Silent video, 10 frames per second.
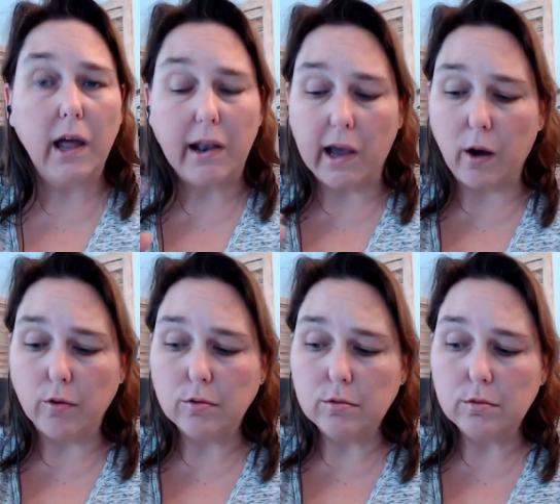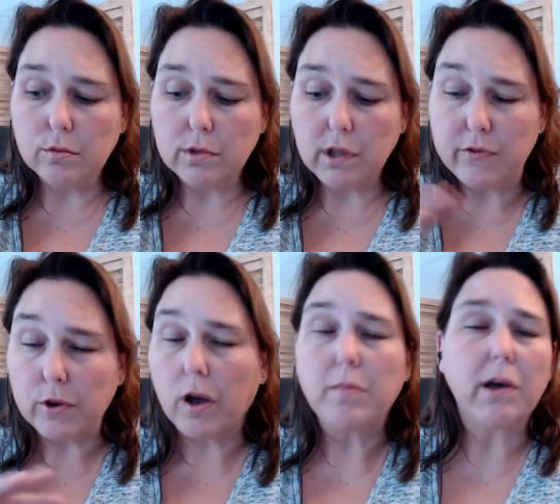Now, if
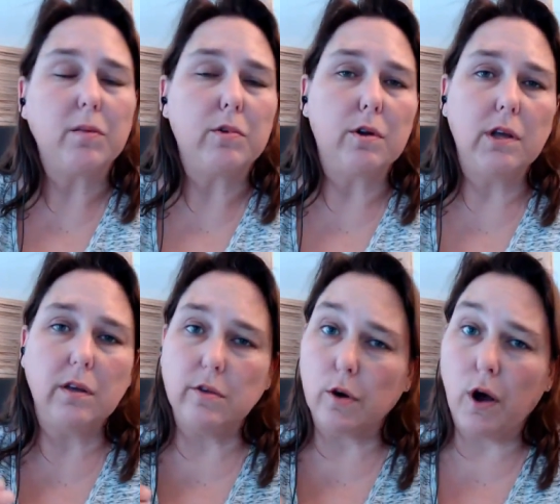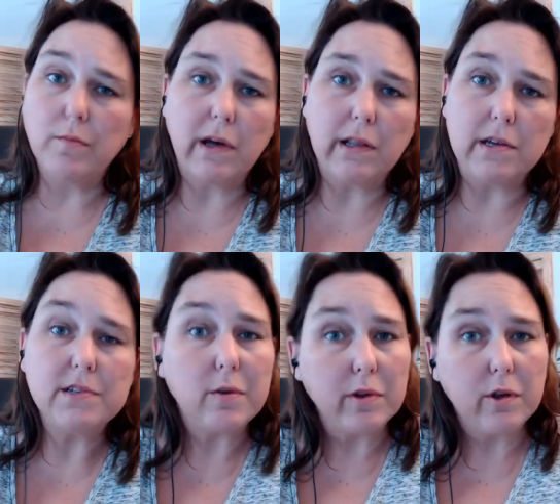you're on my community and you're on my
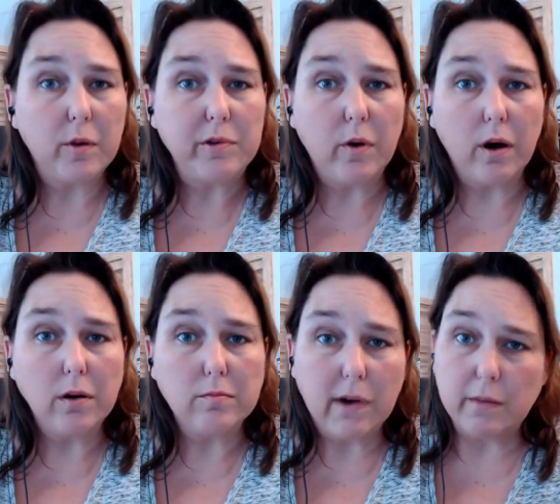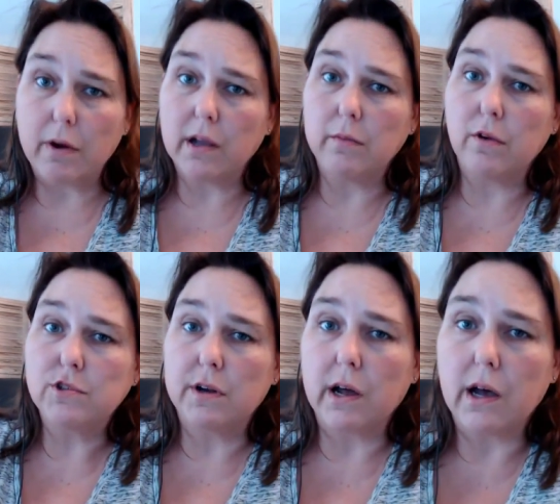list, I really hope you are,
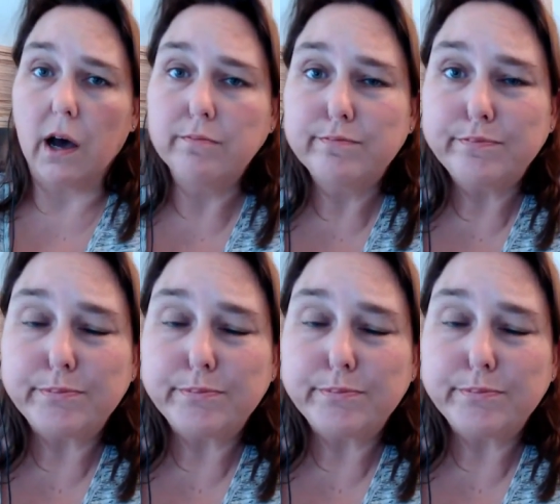mightymarketingmojo.com,